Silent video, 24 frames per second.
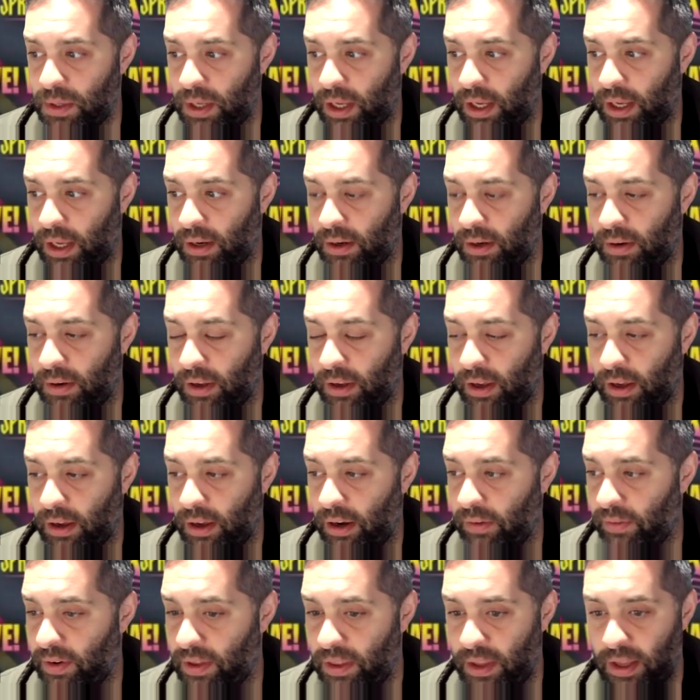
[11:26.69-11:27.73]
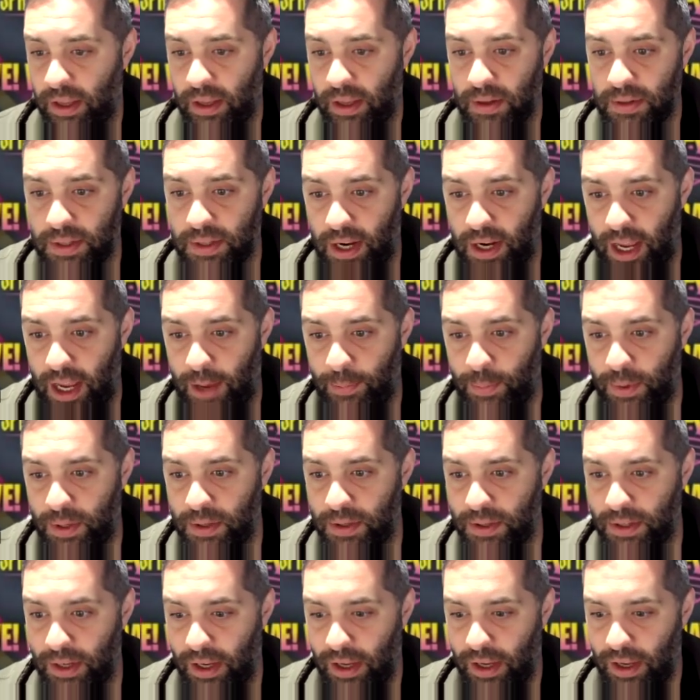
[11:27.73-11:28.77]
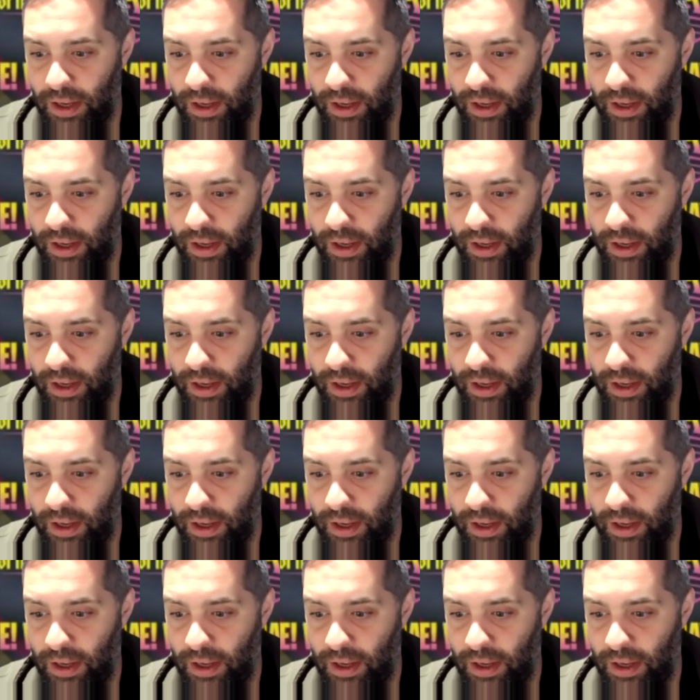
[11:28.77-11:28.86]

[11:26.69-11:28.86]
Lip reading: and everything else that happens